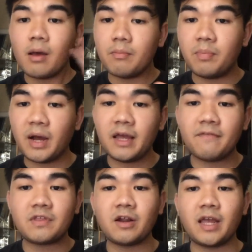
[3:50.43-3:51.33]
but
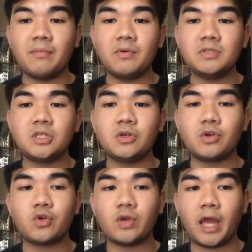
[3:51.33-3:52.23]
if they're able to
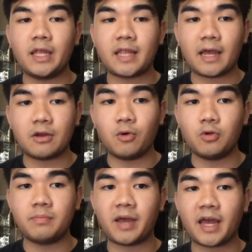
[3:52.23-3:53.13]
create that
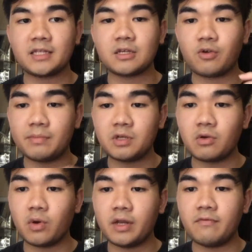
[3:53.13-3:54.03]
gold-backed crypto
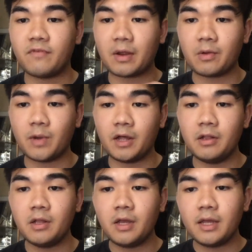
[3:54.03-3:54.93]
coin very
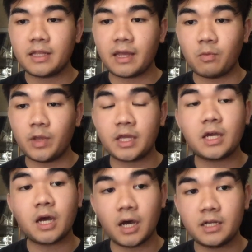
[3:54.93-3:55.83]
well, then we
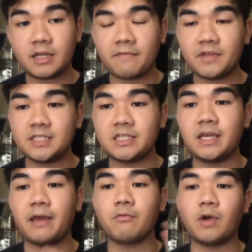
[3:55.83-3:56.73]
could definitely
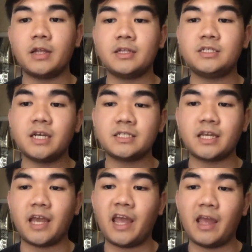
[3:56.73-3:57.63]
see a run just
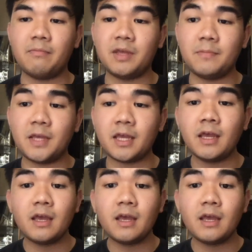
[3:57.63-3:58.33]
like AABB.